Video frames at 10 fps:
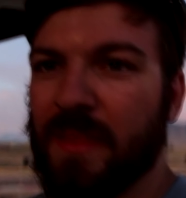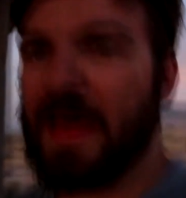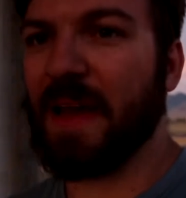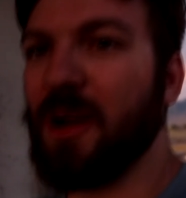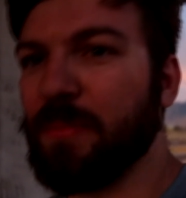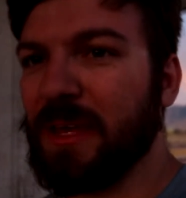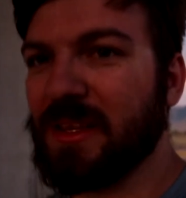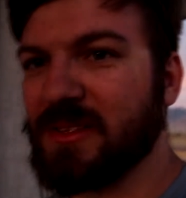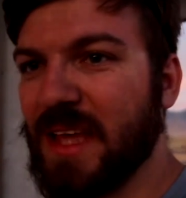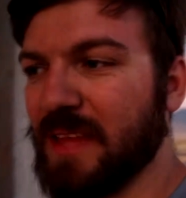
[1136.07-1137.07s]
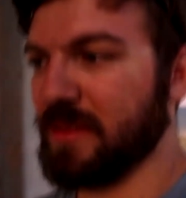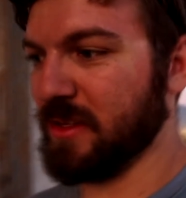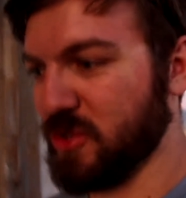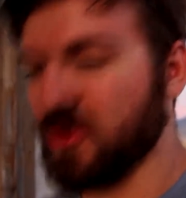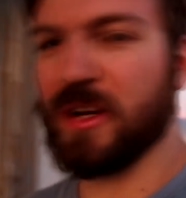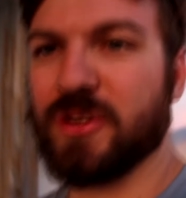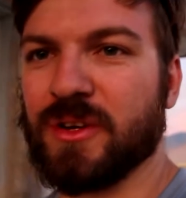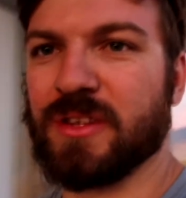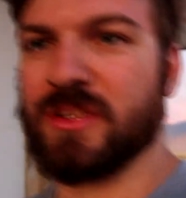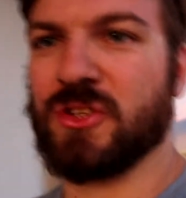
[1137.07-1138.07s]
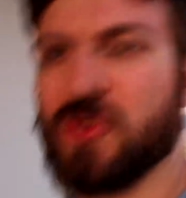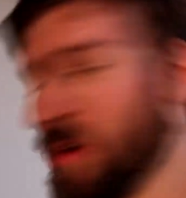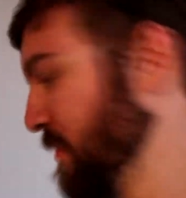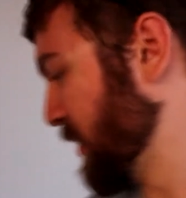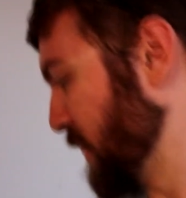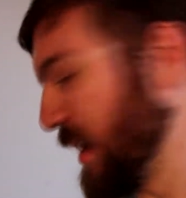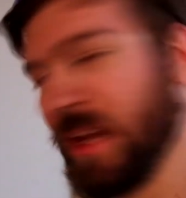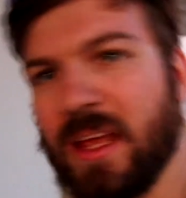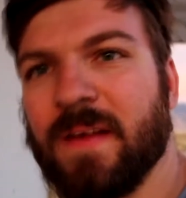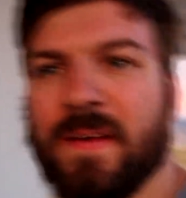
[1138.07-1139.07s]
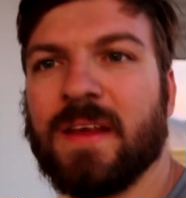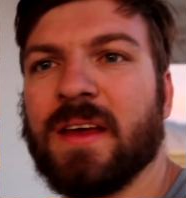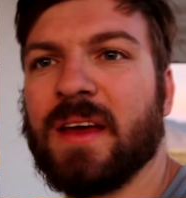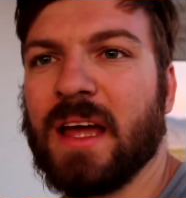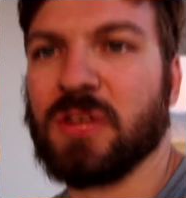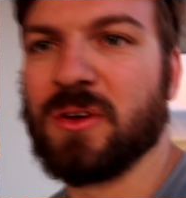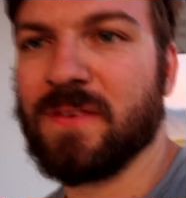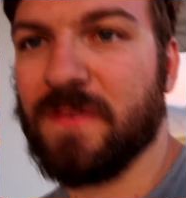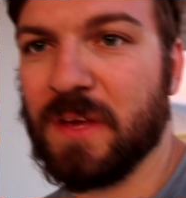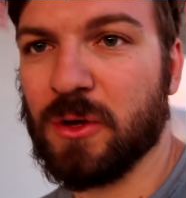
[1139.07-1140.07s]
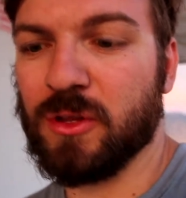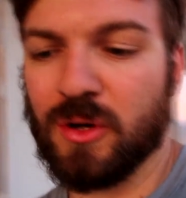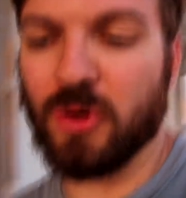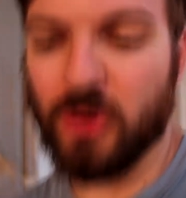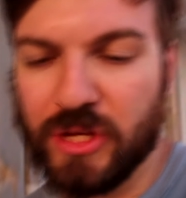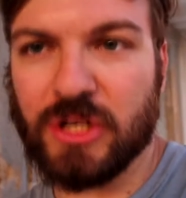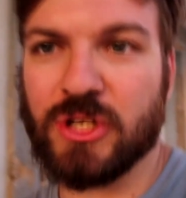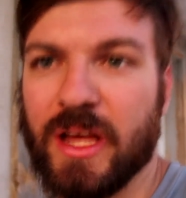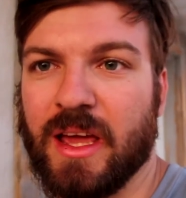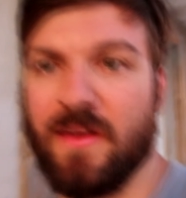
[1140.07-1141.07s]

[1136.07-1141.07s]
That all being said, the structure is extremely rickety, and you can feel the whole thing shake